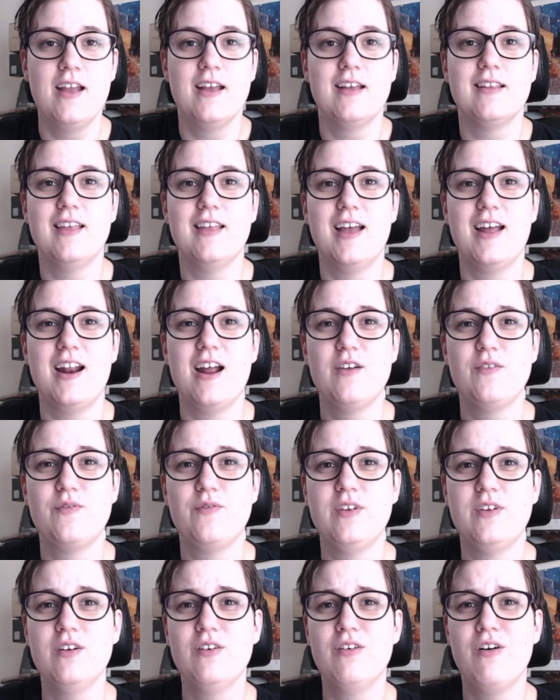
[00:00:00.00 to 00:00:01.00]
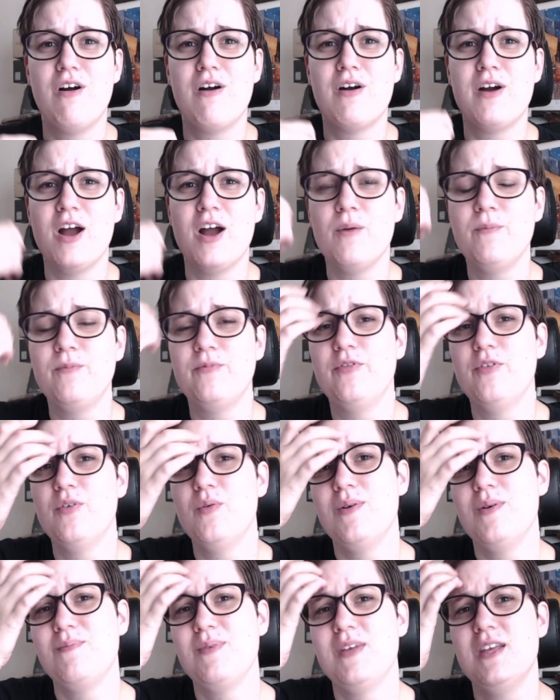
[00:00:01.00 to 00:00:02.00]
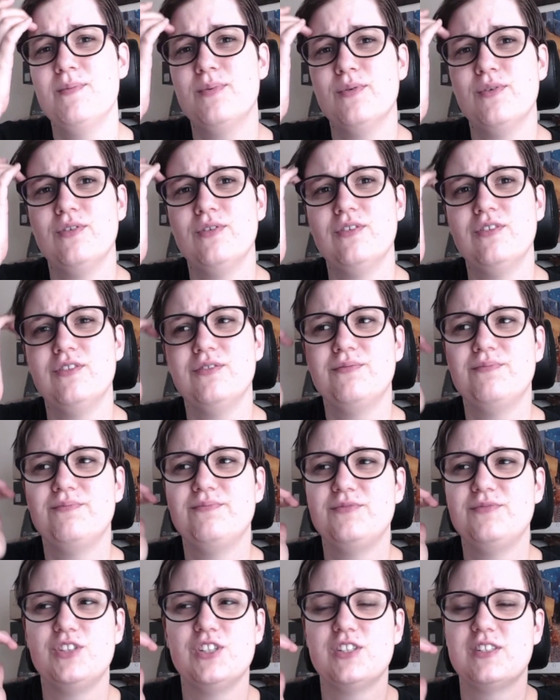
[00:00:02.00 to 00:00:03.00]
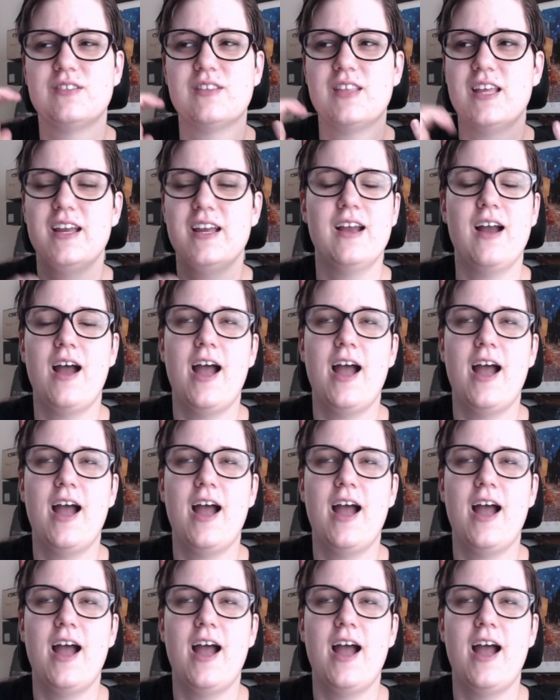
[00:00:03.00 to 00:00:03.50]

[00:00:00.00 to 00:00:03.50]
that I feel are helpful when people just think,